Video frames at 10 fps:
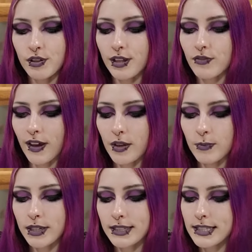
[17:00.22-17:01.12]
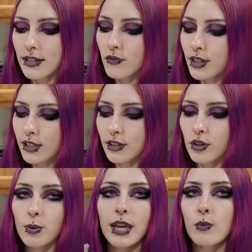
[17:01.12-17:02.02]
like five minutes and I feel like they're
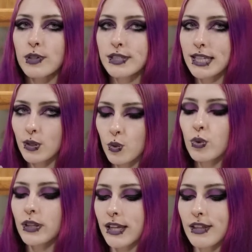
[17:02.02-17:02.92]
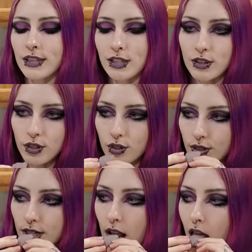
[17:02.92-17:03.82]
okay. Once they cool, I think that they're
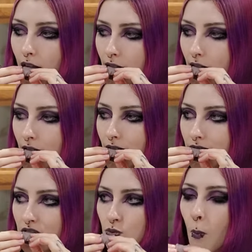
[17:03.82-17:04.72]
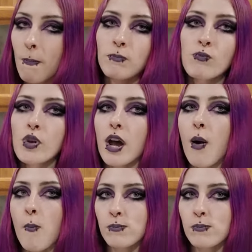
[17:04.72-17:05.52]
good. Yeah.